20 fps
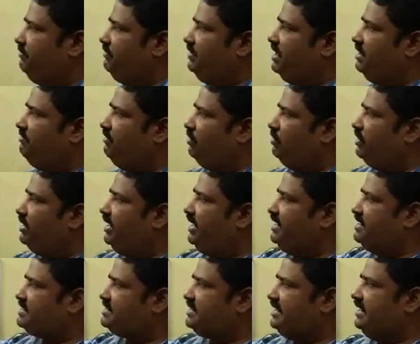We have
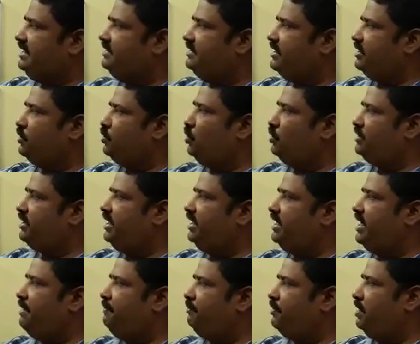already seen the growth
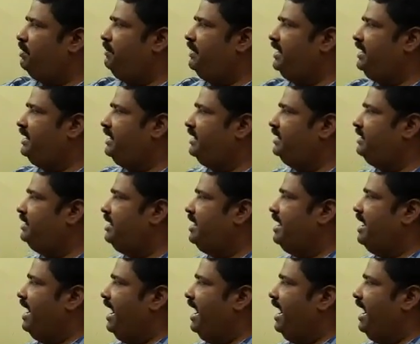and employment in